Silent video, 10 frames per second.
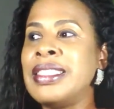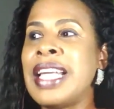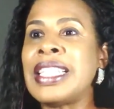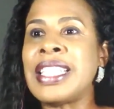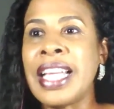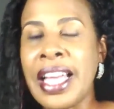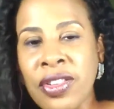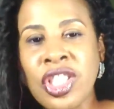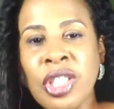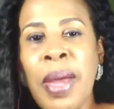that the
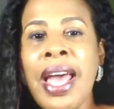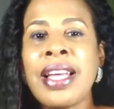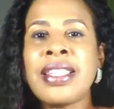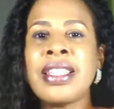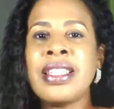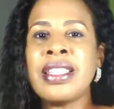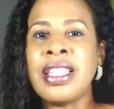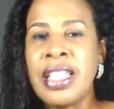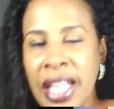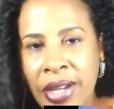energy passes,
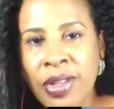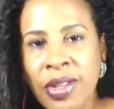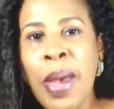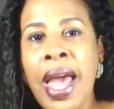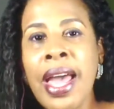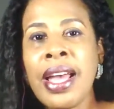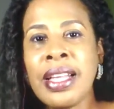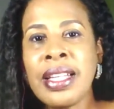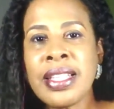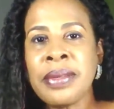the years
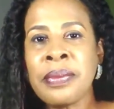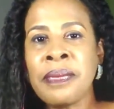pass,